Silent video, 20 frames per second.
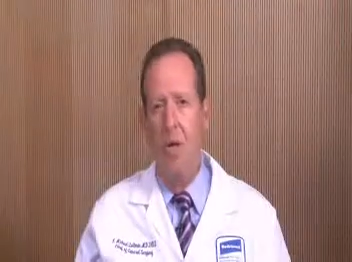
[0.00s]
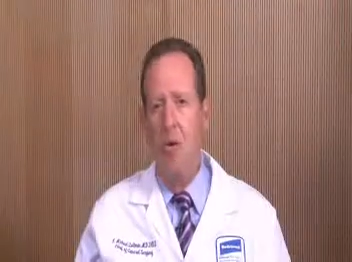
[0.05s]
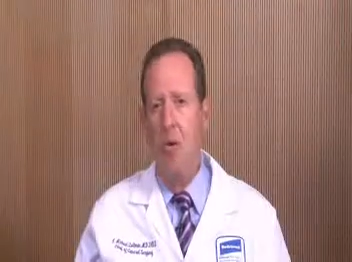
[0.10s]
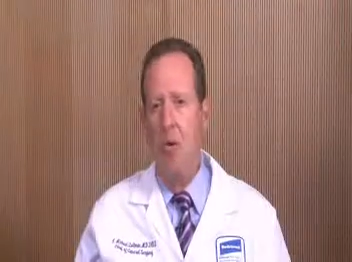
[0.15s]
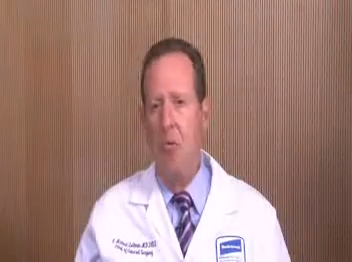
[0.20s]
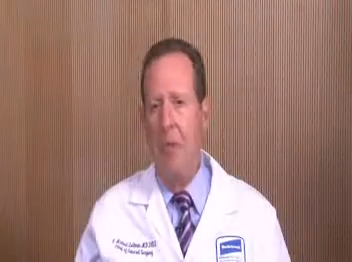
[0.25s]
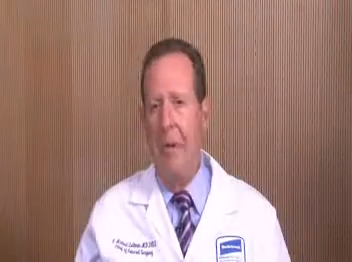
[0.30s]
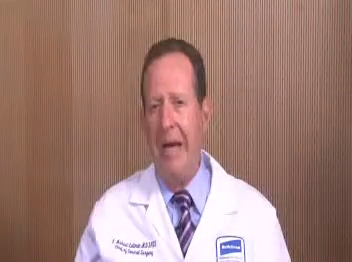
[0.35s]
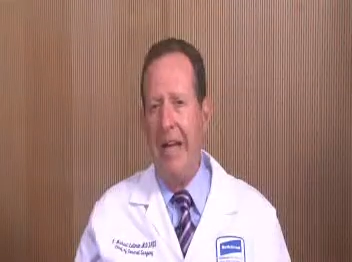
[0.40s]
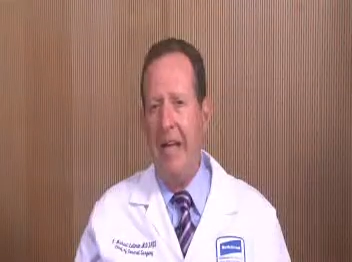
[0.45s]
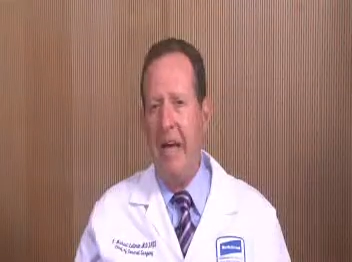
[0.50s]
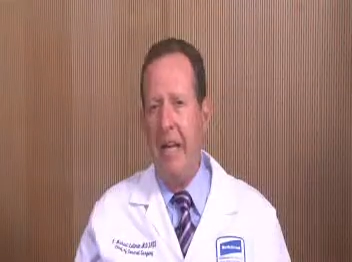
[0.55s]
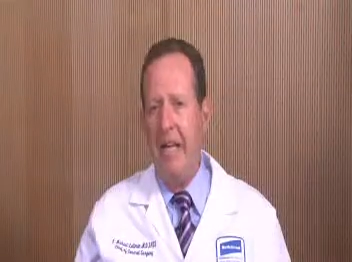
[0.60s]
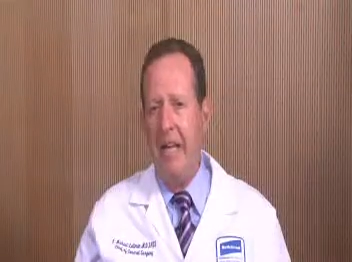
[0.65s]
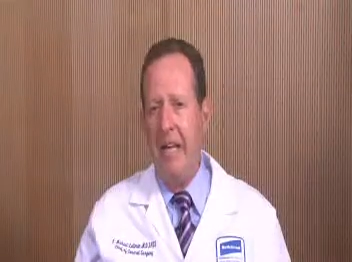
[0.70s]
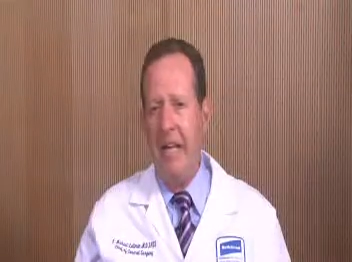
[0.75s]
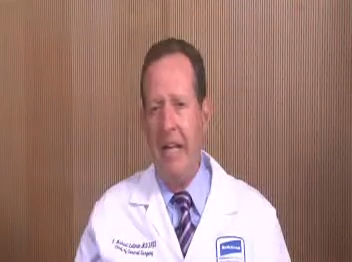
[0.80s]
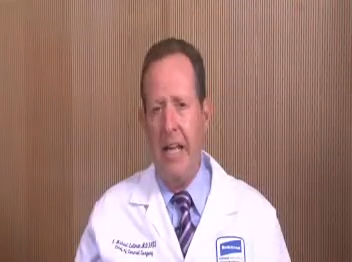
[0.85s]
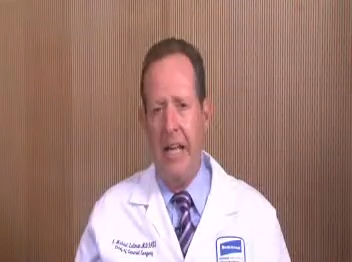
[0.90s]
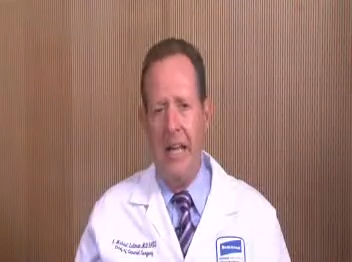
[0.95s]
You may not
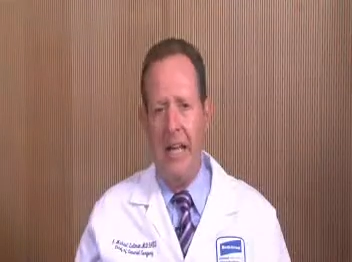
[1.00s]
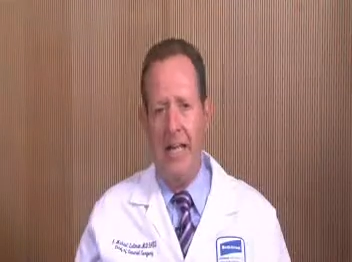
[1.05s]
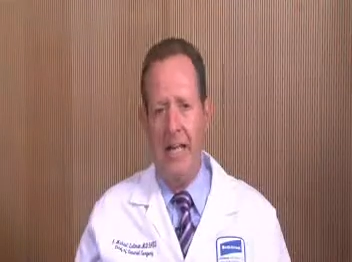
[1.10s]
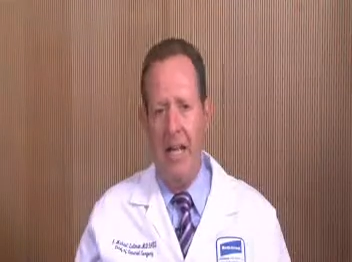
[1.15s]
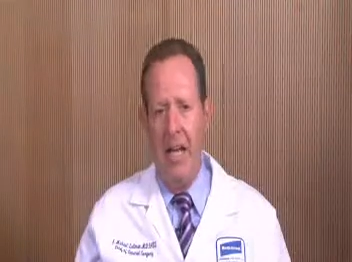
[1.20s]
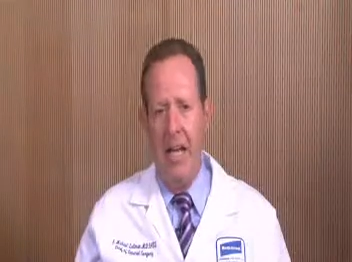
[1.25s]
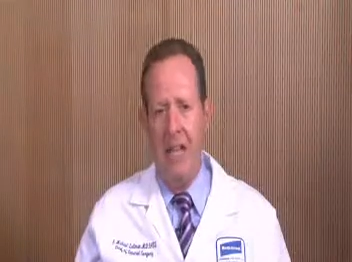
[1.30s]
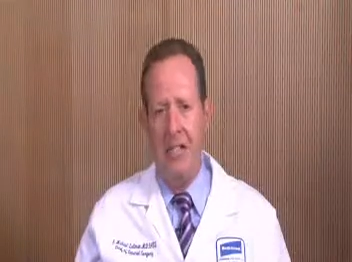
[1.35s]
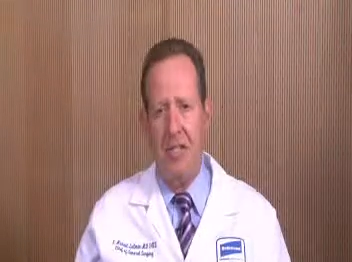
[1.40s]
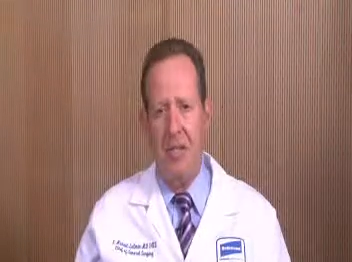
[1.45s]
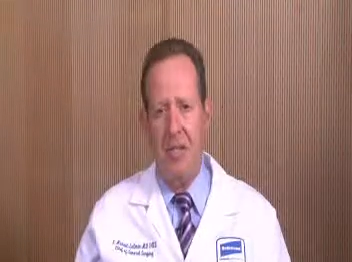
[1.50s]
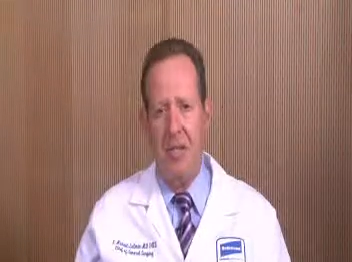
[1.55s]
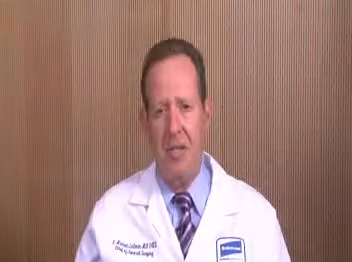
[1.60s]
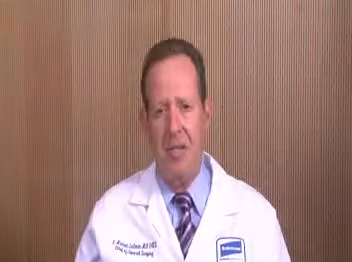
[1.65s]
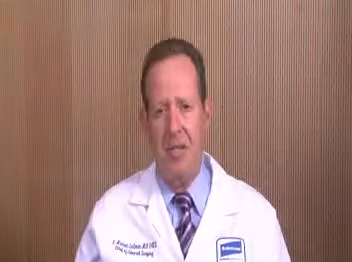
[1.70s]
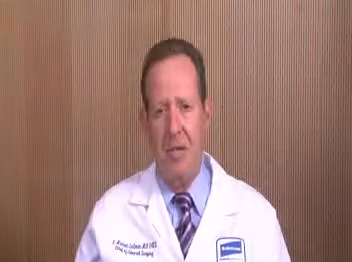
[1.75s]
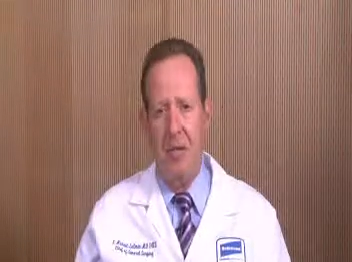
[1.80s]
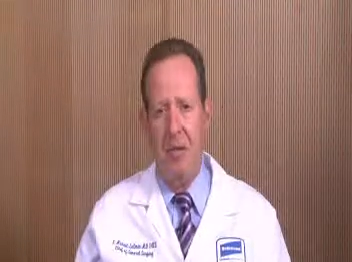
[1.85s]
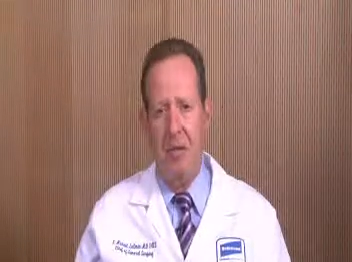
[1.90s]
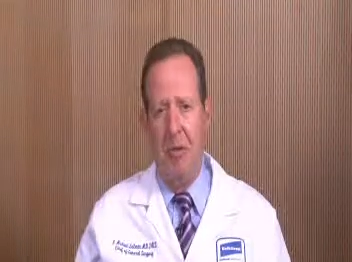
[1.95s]
need any tests if your
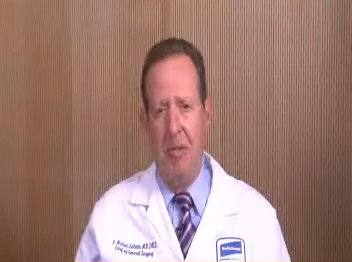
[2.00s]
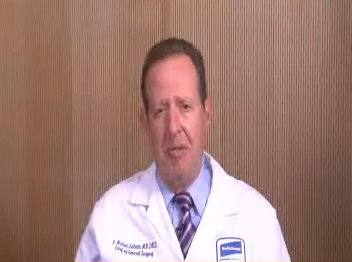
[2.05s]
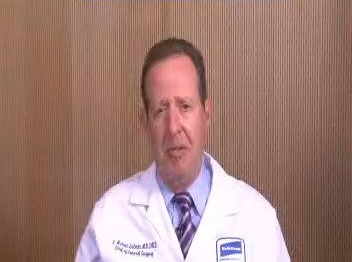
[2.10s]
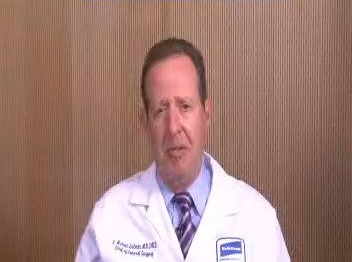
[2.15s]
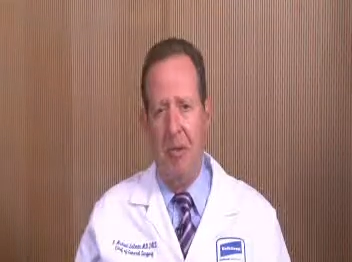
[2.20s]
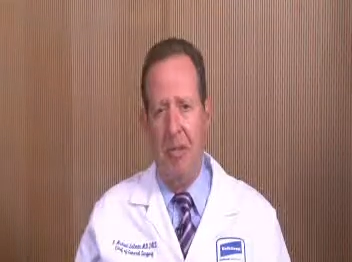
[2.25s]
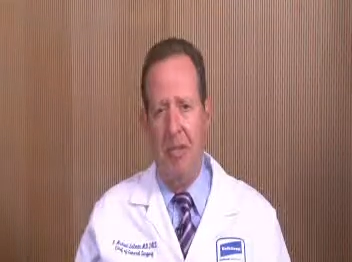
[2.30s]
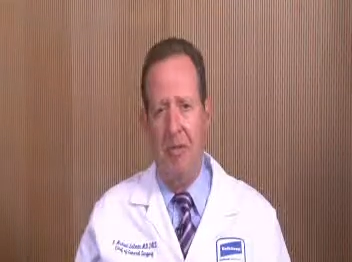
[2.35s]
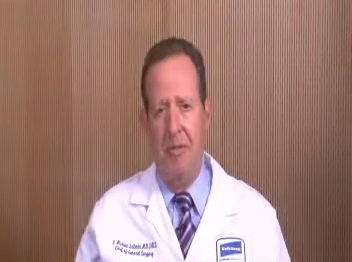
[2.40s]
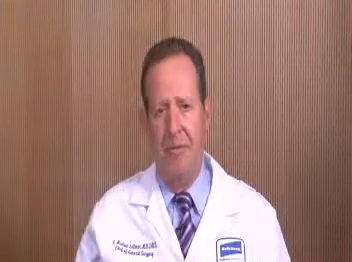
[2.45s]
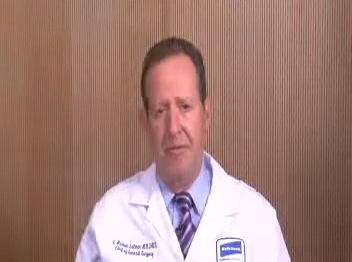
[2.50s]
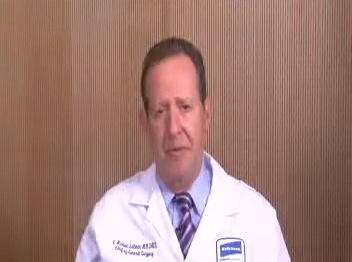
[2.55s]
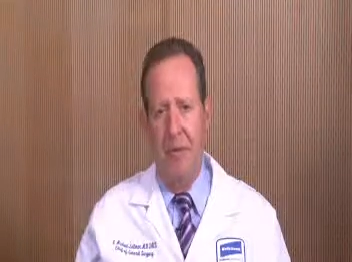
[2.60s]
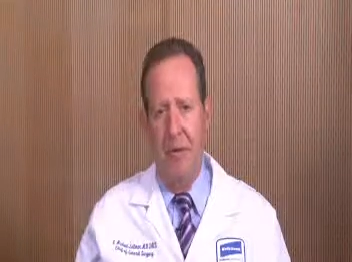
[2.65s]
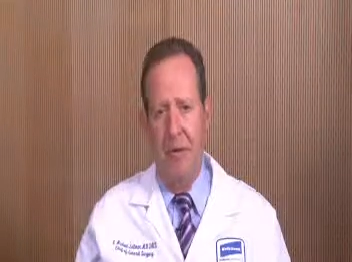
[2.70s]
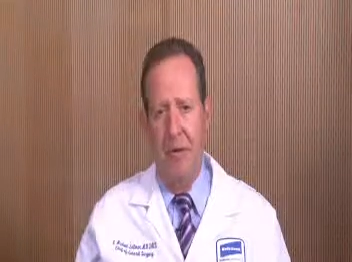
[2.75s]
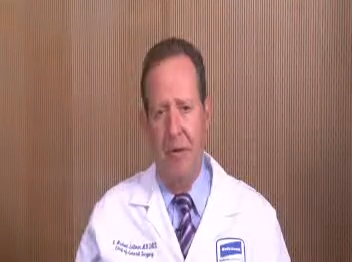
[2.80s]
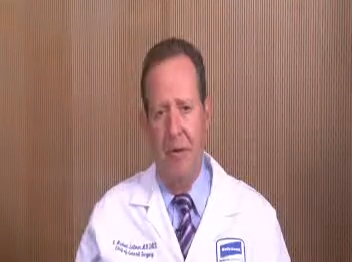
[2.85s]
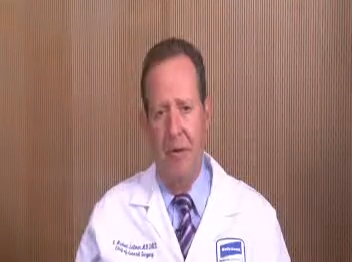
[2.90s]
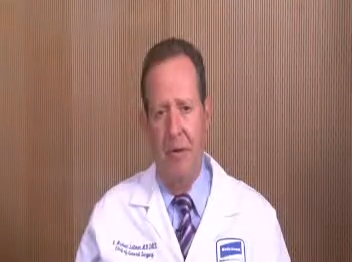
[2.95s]
symptoms are not
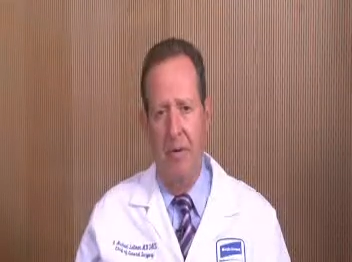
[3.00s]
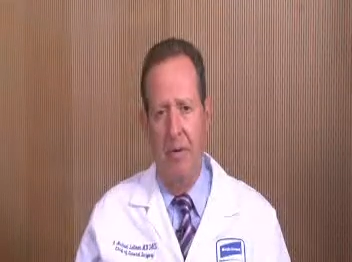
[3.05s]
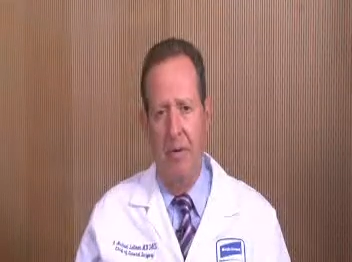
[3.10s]
severe.